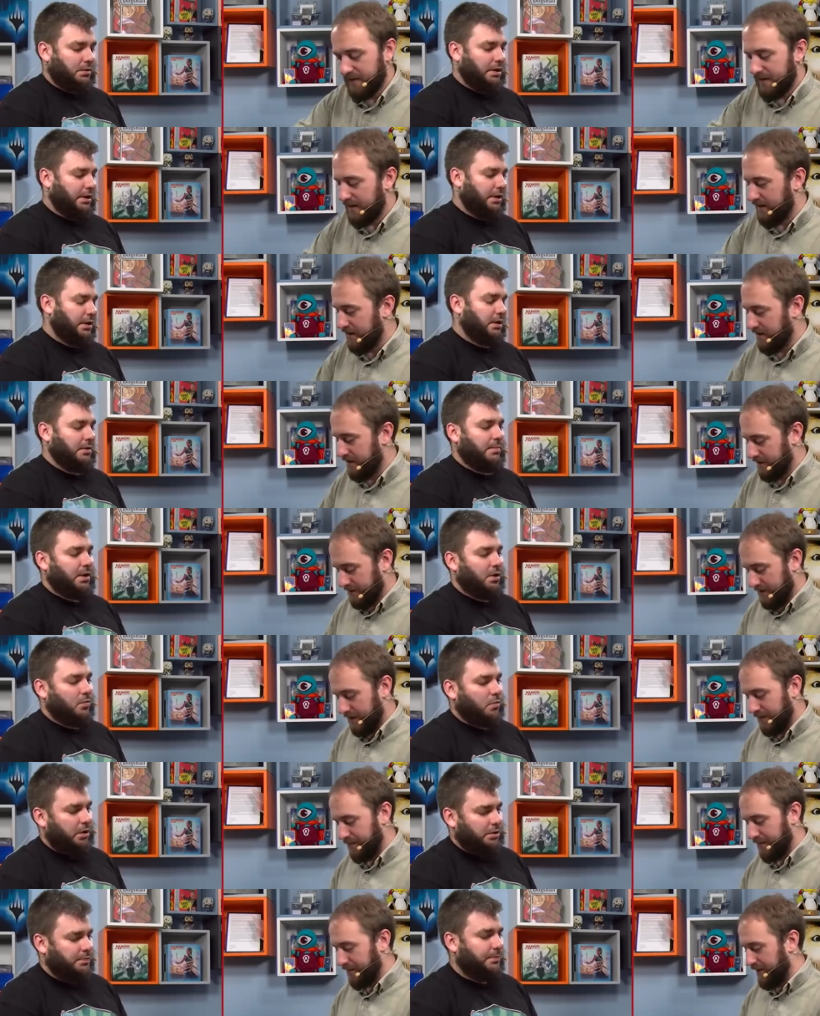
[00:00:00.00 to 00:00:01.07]
Speaker 1: like I can get back a
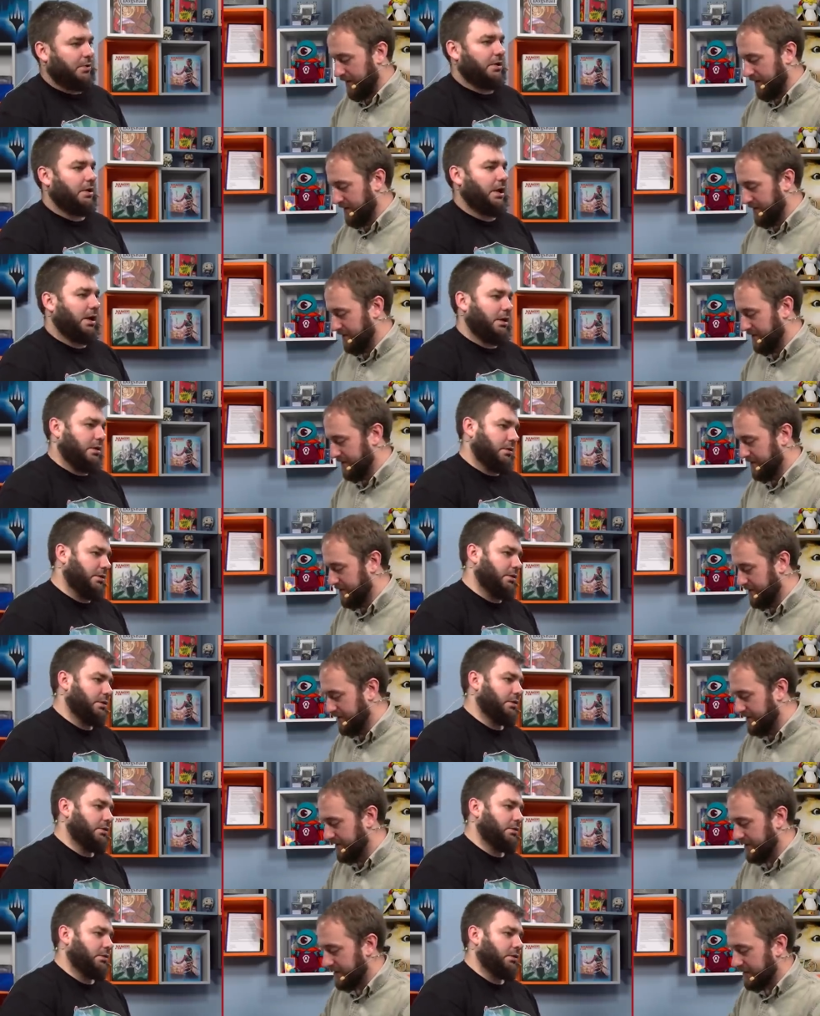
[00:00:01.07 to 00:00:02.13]
wellspring I'm, and
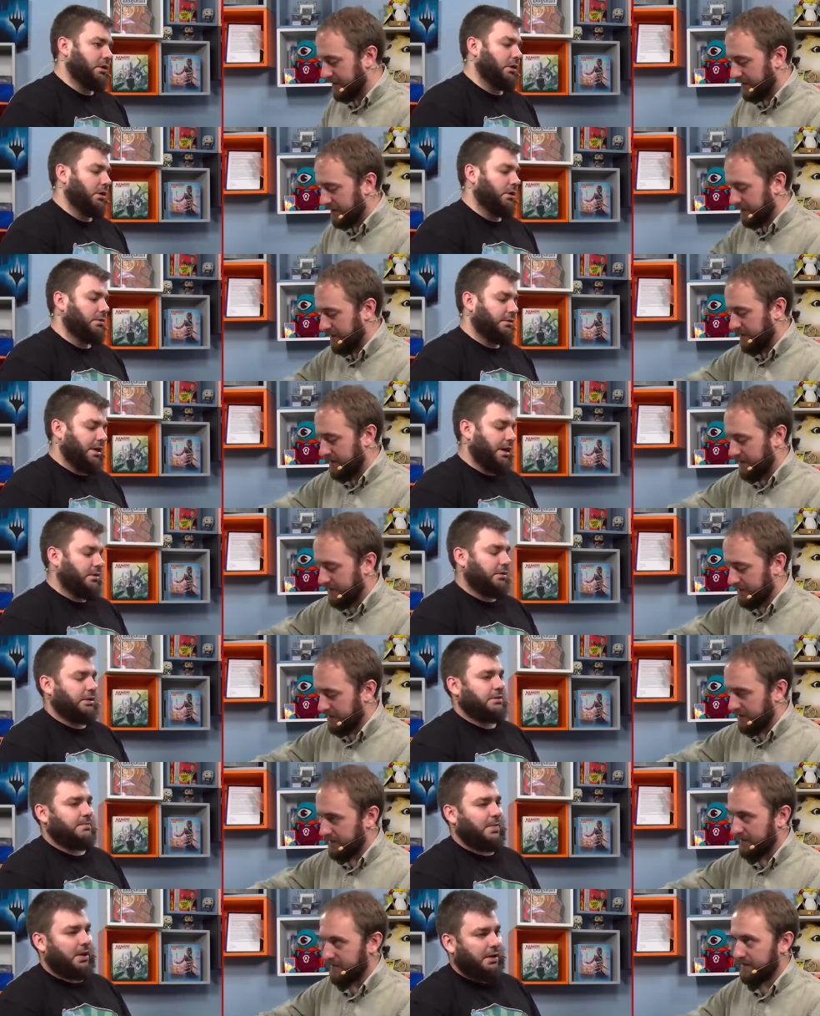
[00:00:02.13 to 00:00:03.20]
uh, that
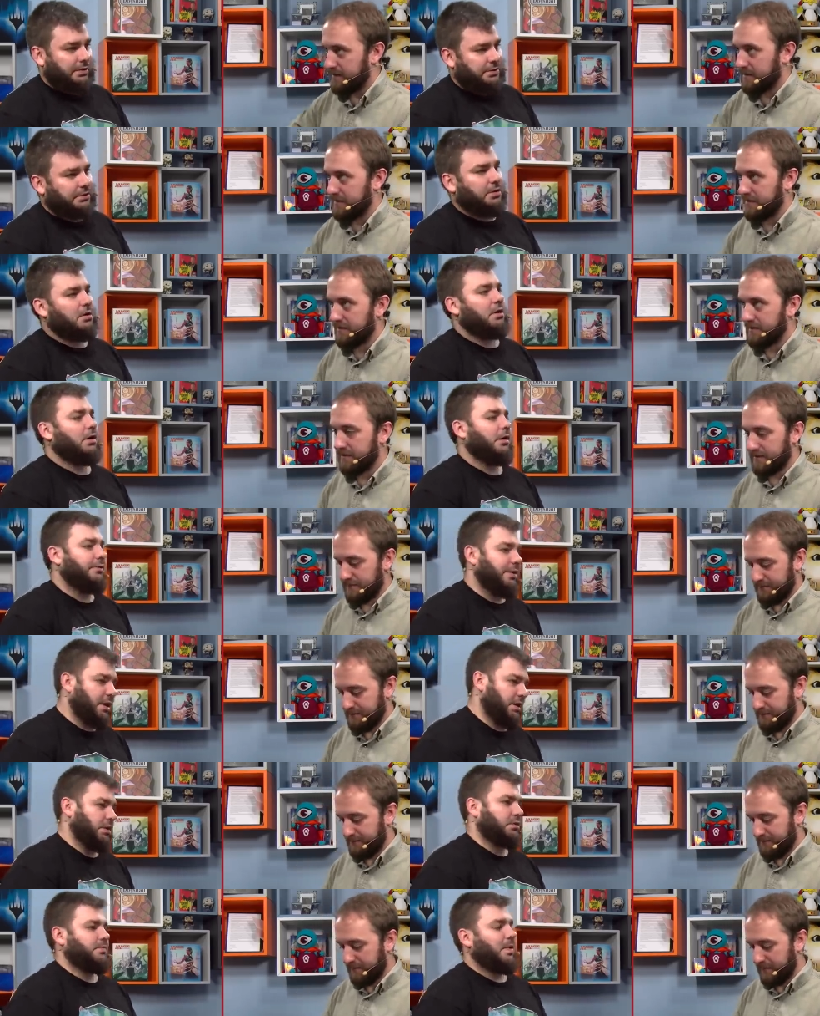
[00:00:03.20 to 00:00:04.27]
gets back a star and
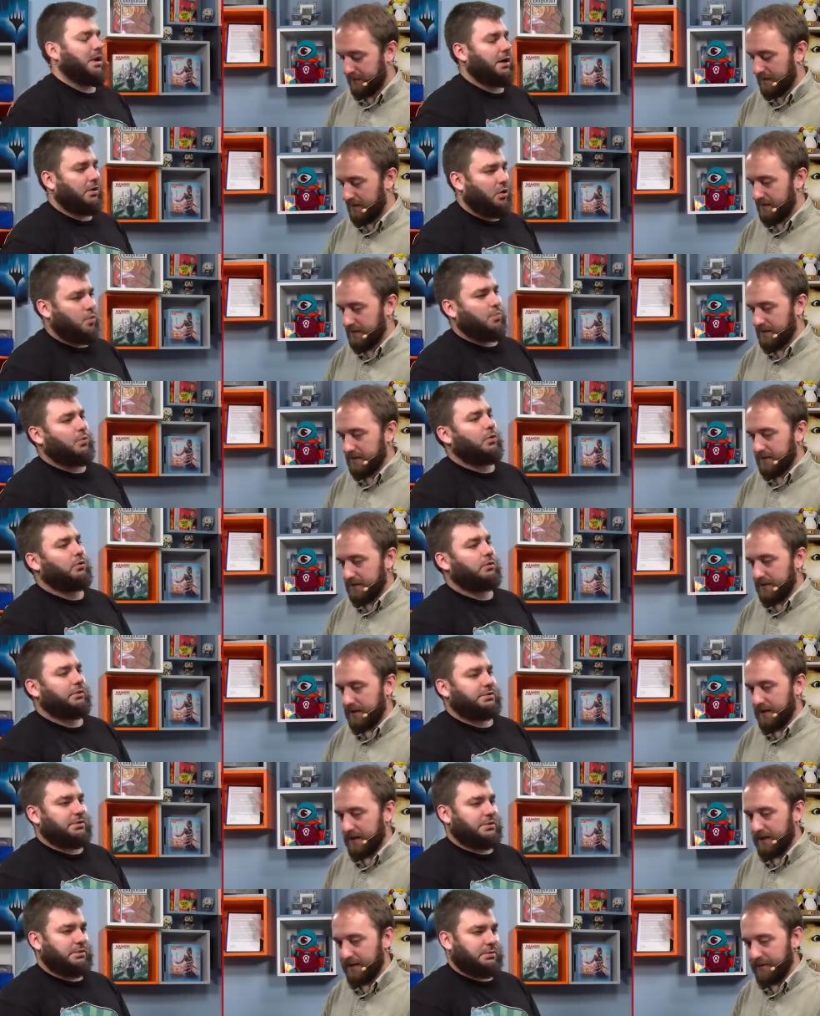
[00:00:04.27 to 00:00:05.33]
that gets back an opal.
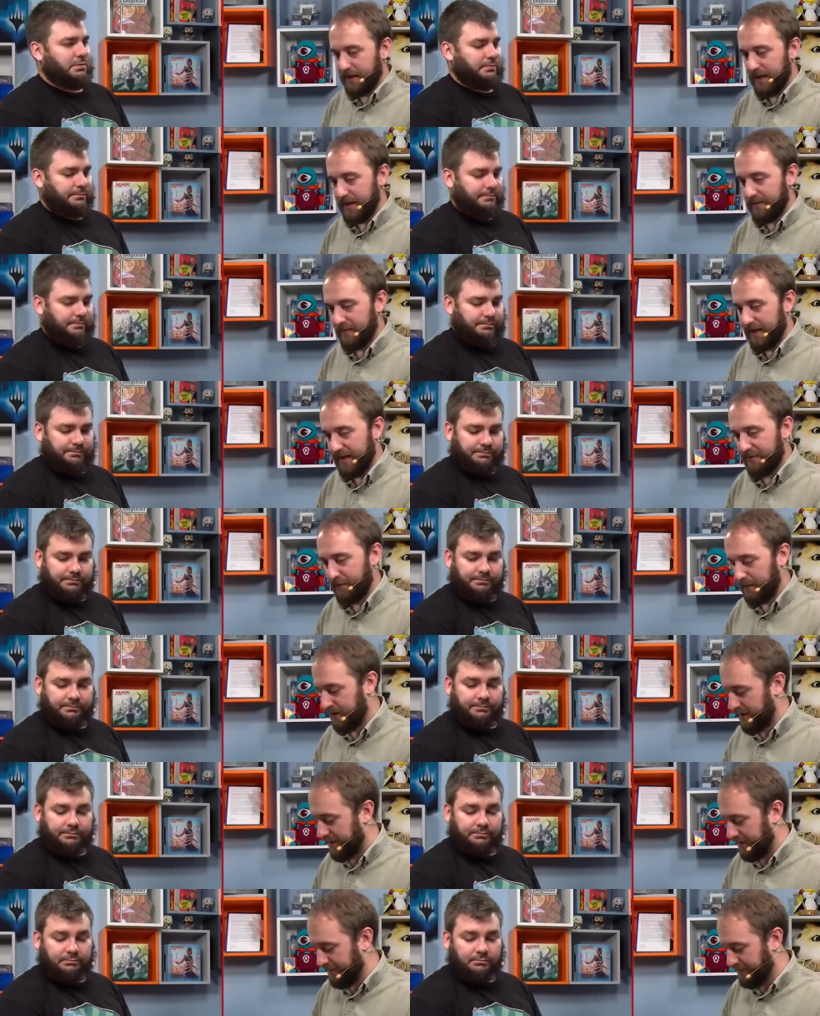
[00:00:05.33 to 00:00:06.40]
Yeah, I'm
Speaker 2: I'm laughably
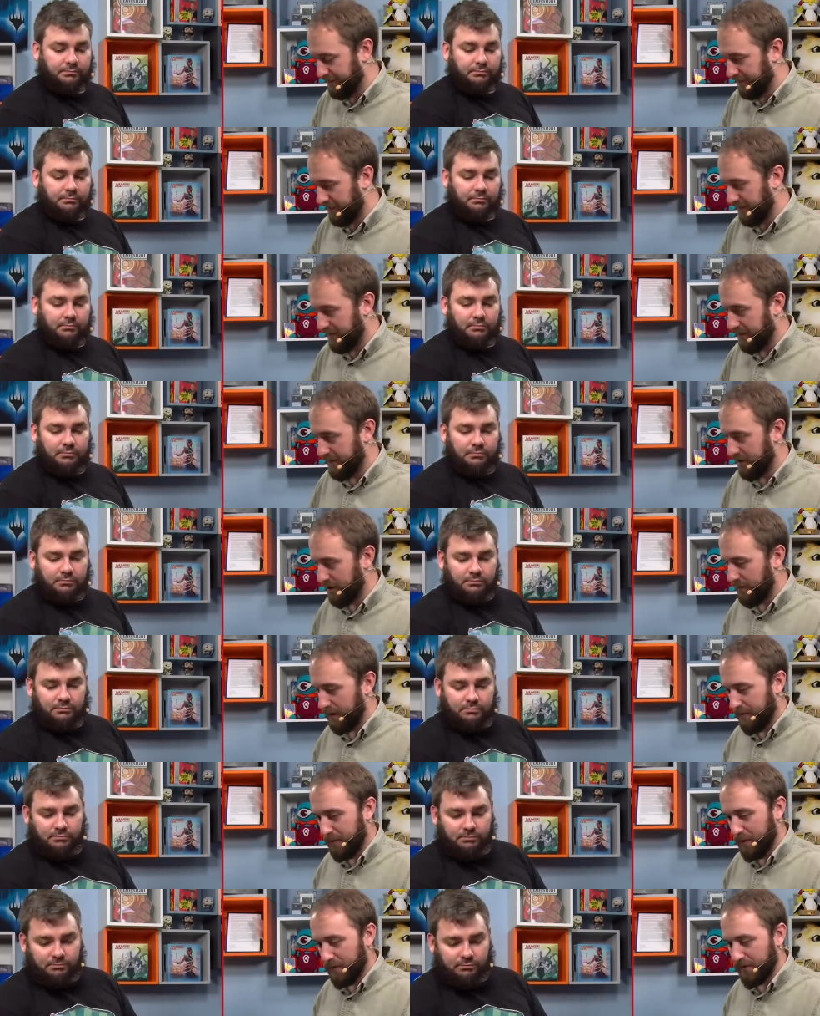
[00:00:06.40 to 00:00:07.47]
dead. All
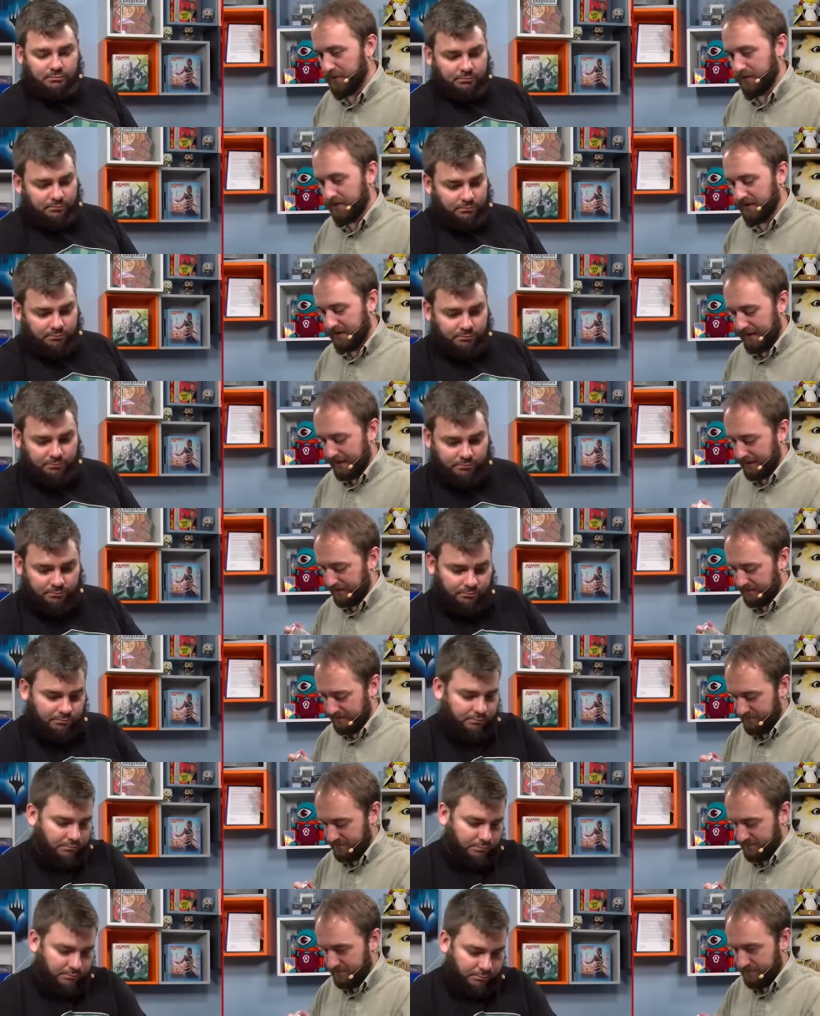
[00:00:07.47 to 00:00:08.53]
my permanents are gonna die.
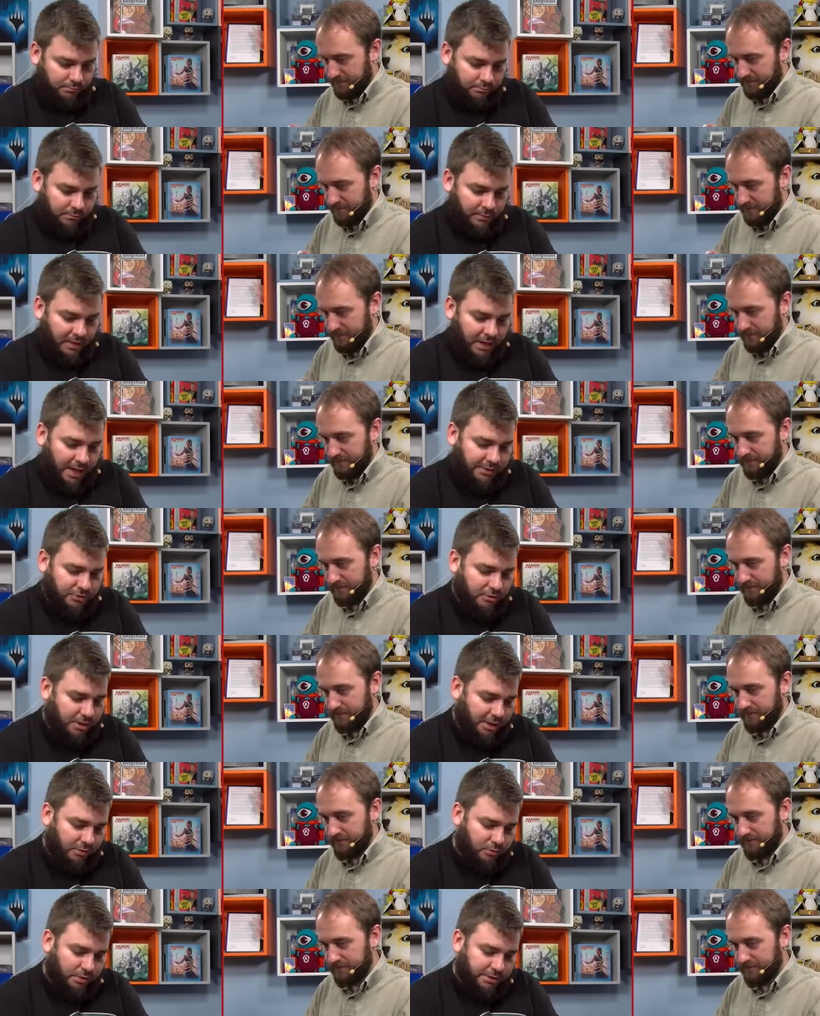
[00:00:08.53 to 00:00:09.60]
Speaker 1: I drew
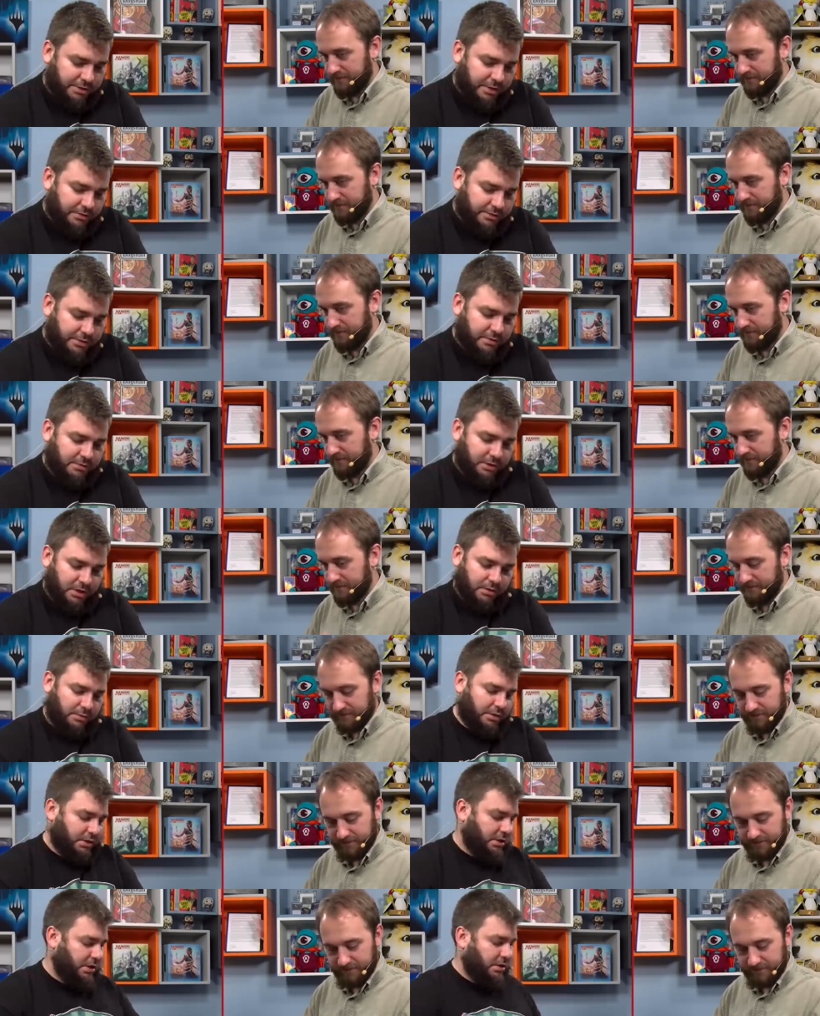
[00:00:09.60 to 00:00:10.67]
ironworks. That was the
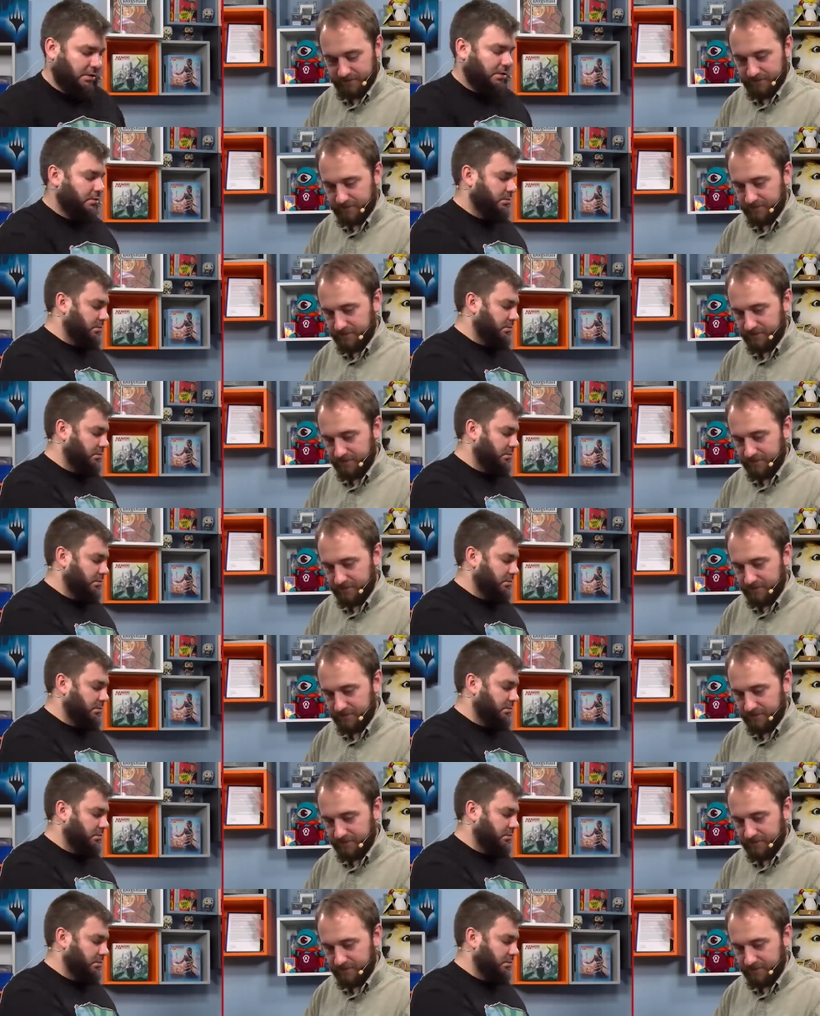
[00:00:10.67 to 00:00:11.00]
the kicker.